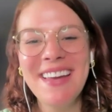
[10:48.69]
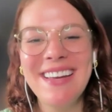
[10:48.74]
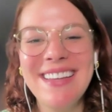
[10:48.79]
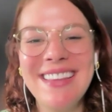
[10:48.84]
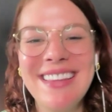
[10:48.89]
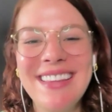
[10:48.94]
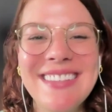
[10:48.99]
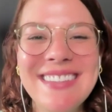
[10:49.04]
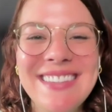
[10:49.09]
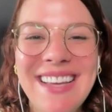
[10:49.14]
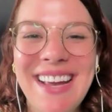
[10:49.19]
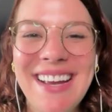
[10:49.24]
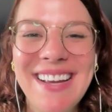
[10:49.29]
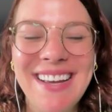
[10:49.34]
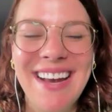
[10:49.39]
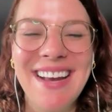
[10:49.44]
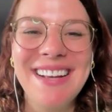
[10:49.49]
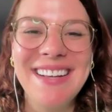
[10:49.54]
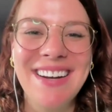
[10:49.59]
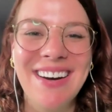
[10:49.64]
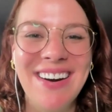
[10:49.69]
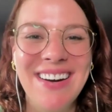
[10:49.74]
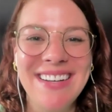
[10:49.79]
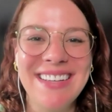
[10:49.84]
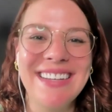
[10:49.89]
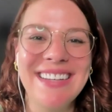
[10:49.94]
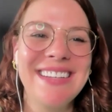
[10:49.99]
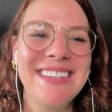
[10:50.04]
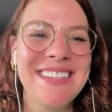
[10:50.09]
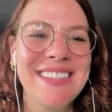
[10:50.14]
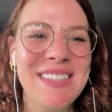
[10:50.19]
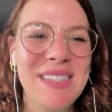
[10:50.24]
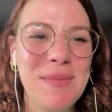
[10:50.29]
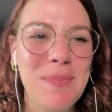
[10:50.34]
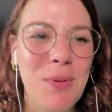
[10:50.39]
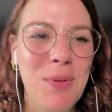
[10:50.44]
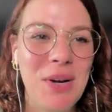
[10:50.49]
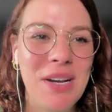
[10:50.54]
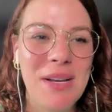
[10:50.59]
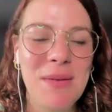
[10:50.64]
Those like iconic
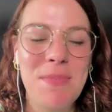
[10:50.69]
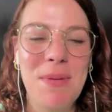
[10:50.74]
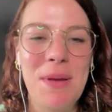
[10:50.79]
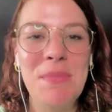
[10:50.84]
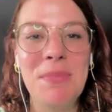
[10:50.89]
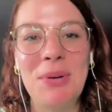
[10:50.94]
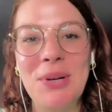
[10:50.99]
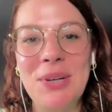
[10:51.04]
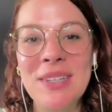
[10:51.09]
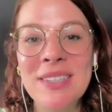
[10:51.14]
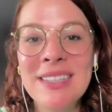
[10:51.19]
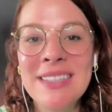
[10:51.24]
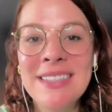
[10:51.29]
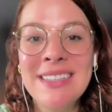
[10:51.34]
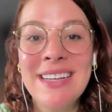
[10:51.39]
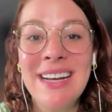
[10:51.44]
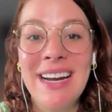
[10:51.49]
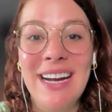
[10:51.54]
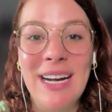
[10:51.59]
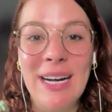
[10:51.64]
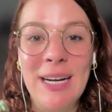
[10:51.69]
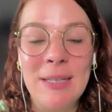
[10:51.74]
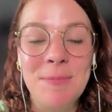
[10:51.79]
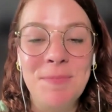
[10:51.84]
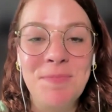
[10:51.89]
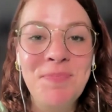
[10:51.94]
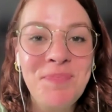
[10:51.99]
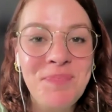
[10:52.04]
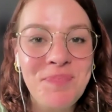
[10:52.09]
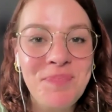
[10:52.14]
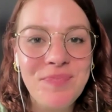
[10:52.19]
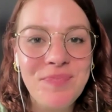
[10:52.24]
sporting people. Um,